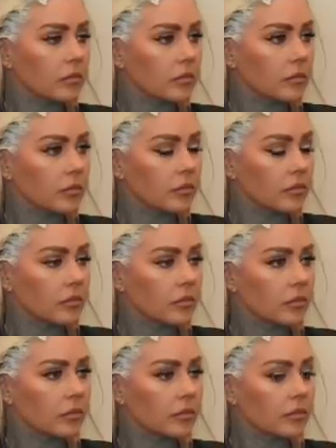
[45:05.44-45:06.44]

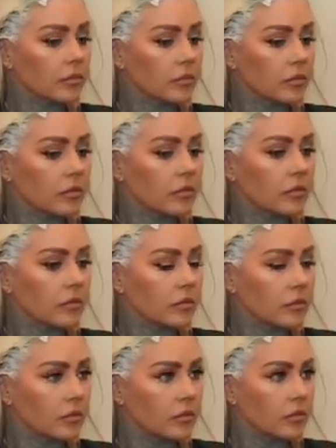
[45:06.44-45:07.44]

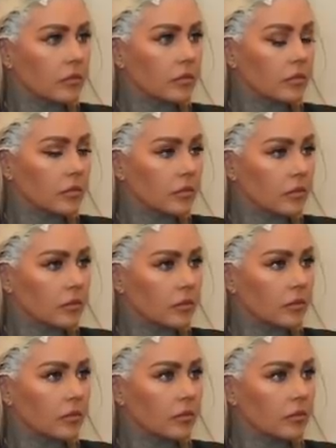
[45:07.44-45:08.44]

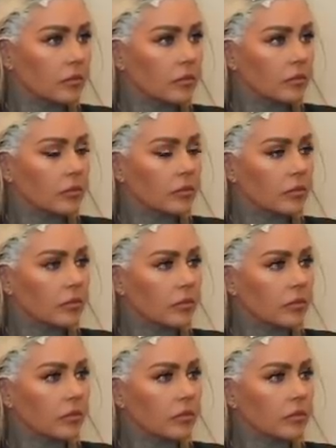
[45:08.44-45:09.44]

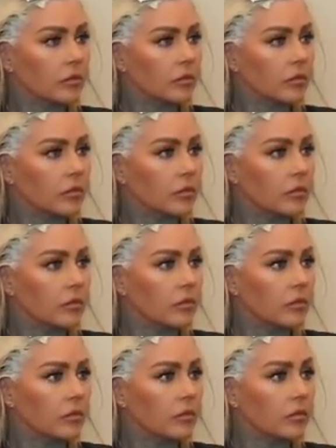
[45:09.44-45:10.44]

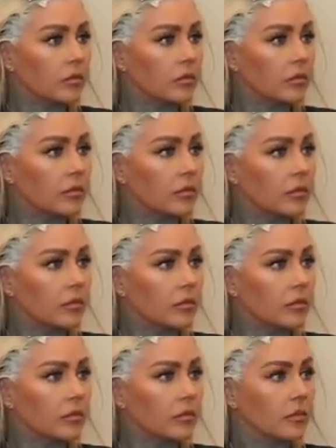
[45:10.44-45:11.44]

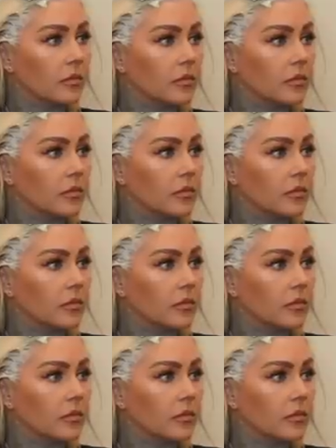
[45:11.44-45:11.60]
(silent)